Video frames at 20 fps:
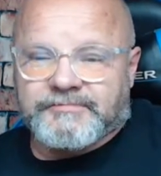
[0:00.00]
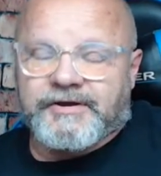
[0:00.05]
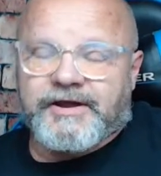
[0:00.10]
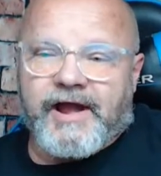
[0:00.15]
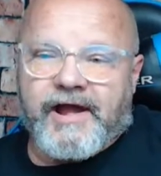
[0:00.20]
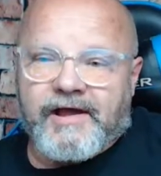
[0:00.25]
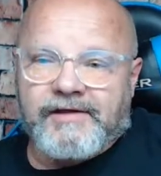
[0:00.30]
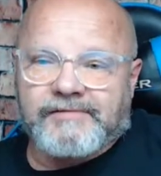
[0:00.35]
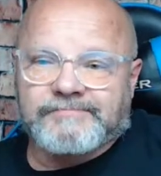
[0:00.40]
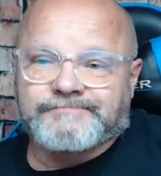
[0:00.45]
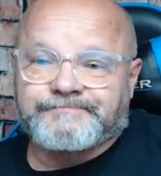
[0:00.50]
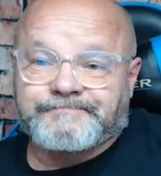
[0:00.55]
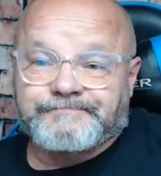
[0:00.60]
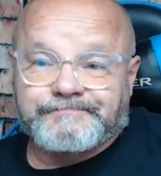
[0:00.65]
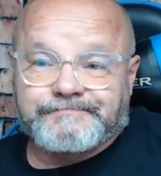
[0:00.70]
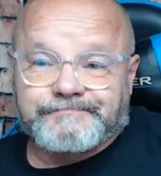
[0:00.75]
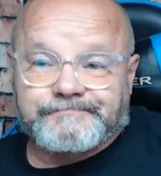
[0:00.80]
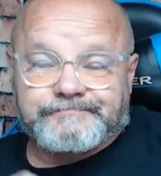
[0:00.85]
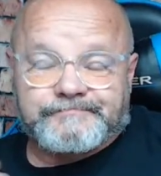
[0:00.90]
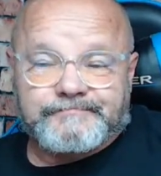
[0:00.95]
Okay.
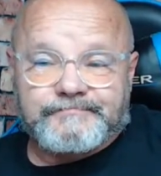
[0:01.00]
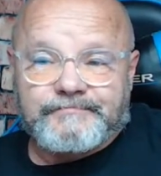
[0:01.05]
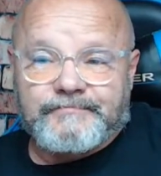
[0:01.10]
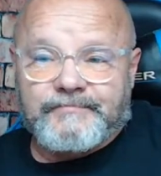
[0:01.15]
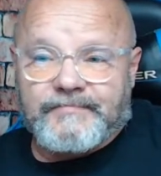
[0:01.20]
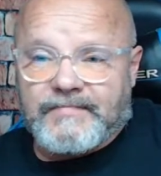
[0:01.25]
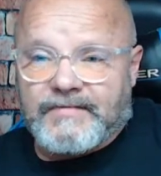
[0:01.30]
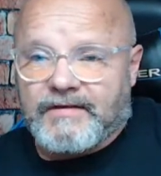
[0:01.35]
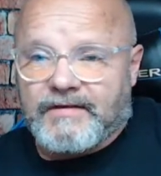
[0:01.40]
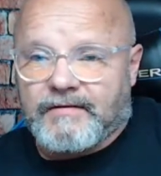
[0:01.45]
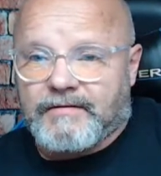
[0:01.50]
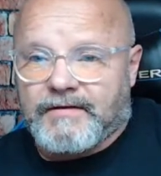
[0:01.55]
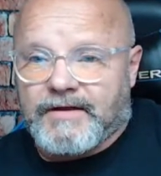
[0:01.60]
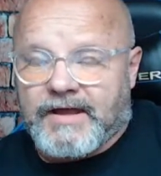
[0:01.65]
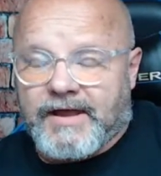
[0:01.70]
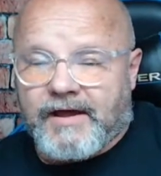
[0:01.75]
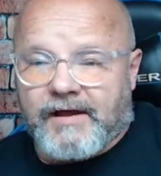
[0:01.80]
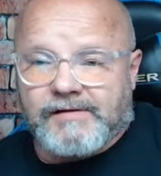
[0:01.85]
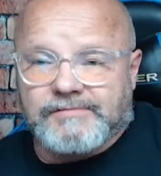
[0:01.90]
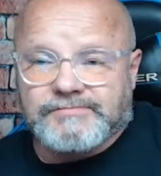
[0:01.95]

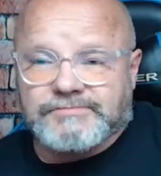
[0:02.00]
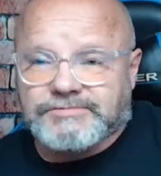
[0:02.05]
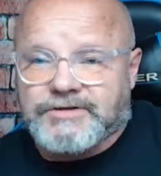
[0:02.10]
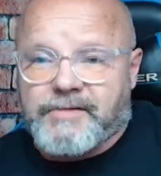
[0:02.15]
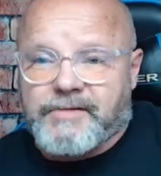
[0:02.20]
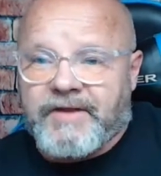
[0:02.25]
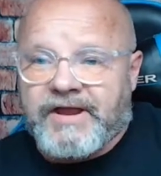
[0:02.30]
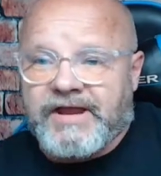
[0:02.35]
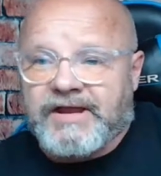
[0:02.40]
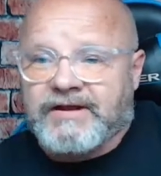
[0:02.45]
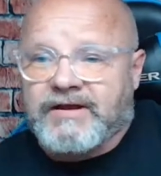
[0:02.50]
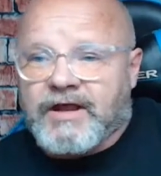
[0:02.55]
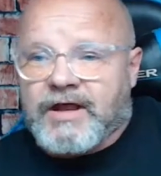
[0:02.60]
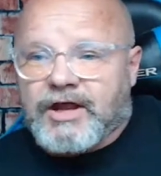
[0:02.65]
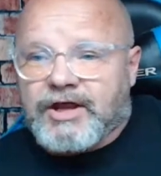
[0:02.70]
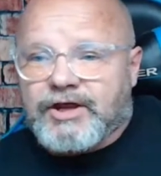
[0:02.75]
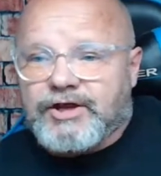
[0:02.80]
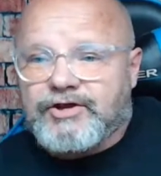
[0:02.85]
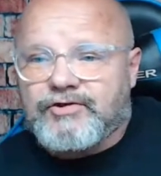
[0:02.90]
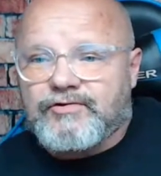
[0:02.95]
Yeah. I mean,
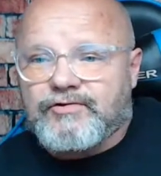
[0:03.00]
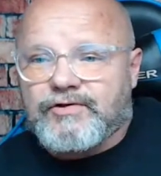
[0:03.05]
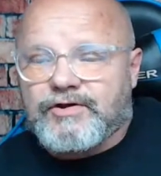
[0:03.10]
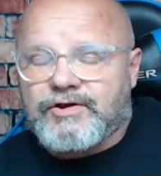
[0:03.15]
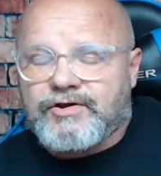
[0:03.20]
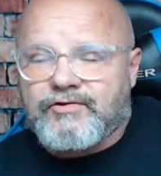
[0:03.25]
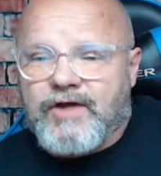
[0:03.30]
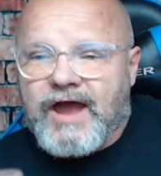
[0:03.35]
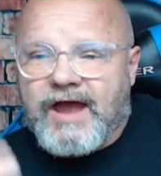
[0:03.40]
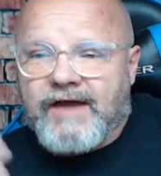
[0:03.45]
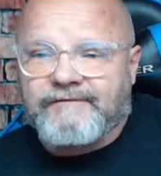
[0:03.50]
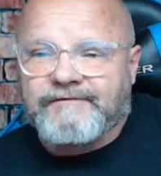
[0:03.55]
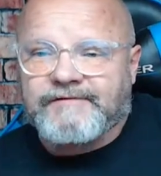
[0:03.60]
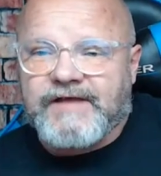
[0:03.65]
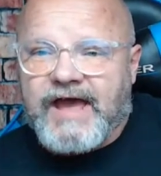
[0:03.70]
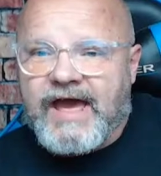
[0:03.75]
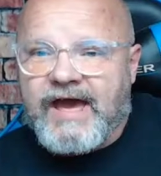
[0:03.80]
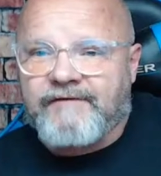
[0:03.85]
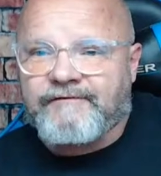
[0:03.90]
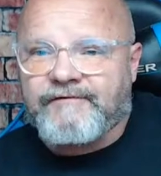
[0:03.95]
you have
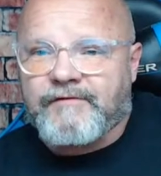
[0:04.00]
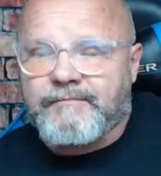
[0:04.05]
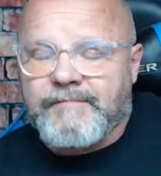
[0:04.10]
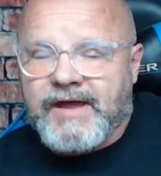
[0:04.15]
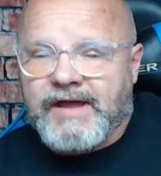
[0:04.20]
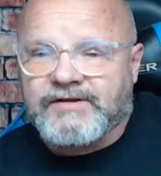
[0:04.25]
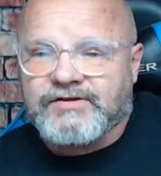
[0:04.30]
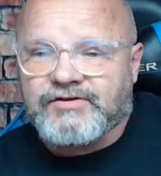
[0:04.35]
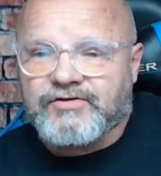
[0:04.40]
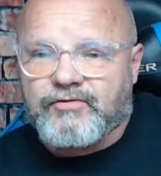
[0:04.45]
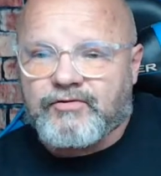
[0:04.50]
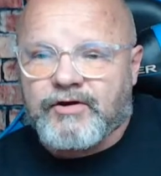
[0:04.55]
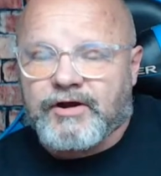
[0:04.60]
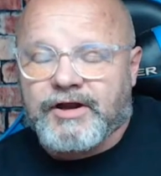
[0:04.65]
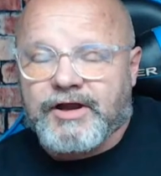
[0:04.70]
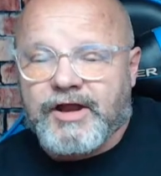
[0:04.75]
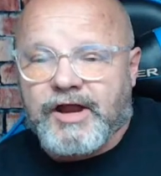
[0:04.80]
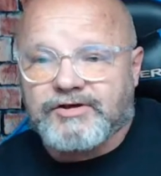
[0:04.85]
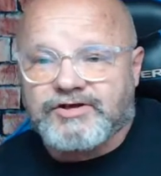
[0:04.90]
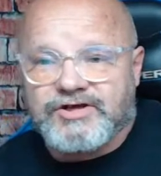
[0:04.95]
to have a mentor
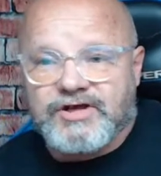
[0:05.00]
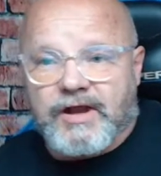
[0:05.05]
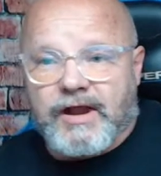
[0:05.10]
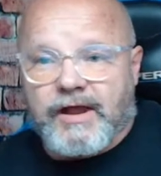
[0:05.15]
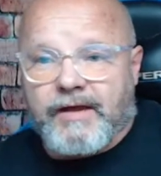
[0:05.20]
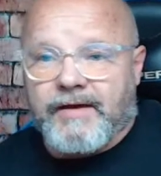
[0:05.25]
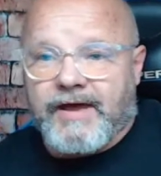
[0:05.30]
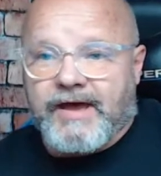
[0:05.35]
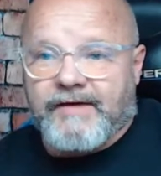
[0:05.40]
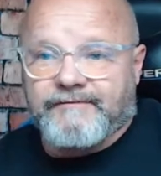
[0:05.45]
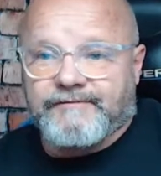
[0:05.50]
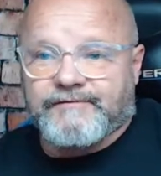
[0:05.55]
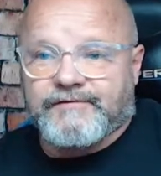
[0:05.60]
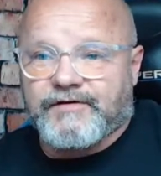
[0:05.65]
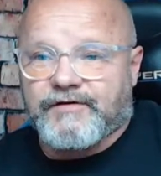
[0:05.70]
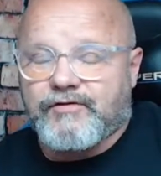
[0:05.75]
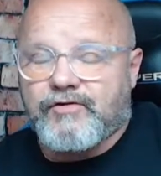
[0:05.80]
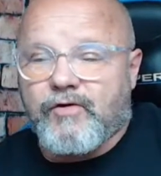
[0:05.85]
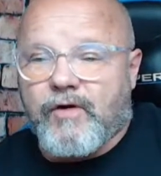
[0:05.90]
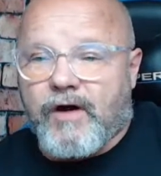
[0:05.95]
and coach, and I have
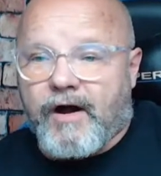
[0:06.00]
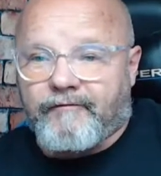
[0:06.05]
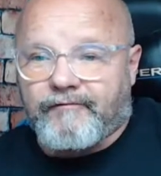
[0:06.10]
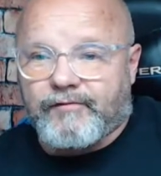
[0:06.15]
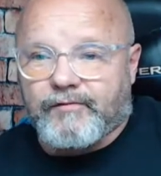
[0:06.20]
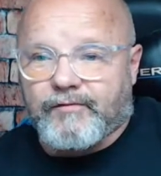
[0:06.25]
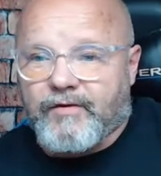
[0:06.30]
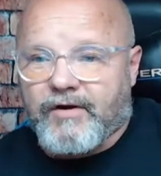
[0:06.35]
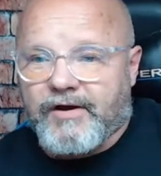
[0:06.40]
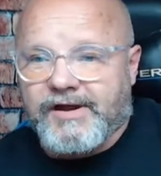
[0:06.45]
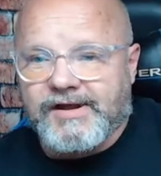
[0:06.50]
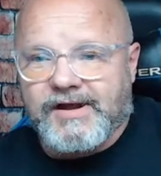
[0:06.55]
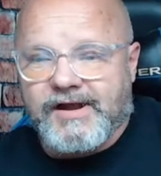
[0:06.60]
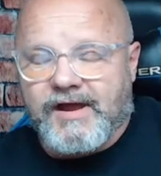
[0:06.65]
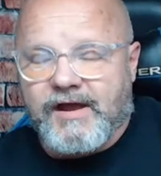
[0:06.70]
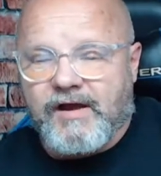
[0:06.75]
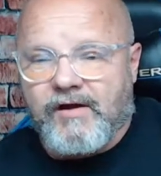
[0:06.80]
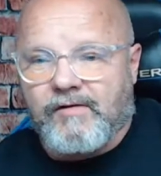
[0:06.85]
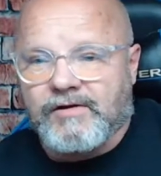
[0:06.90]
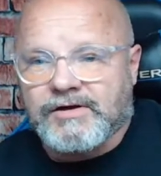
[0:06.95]
two of them right
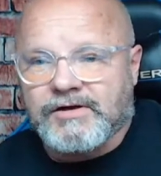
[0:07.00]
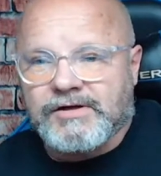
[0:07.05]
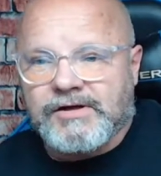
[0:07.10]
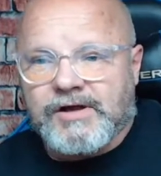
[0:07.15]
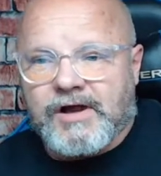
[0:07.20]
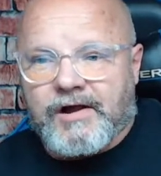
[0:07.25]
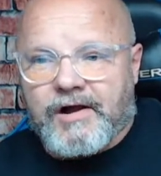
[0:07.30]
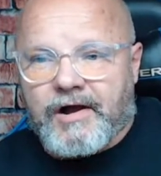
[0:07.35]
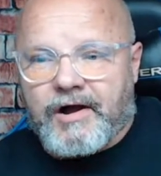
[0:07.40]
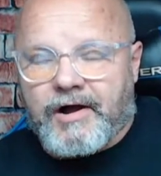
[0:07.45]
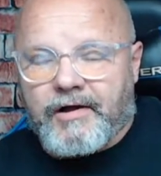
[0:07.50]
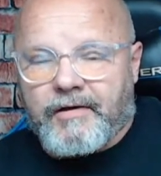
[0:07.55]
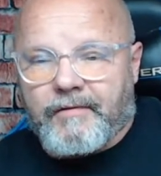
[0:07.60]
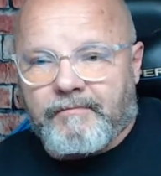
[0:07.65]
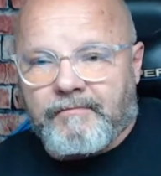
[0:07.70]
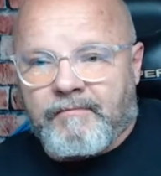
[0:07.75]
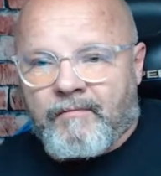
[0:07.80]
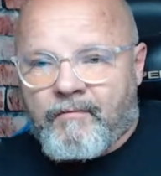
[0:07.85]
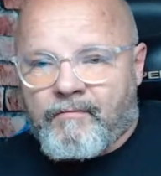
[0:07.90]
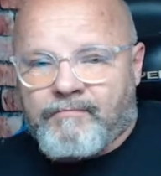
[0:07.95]
now.
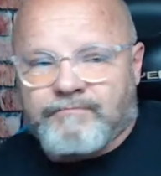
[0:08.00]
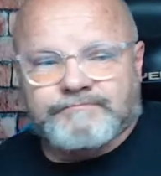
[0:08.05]
Um,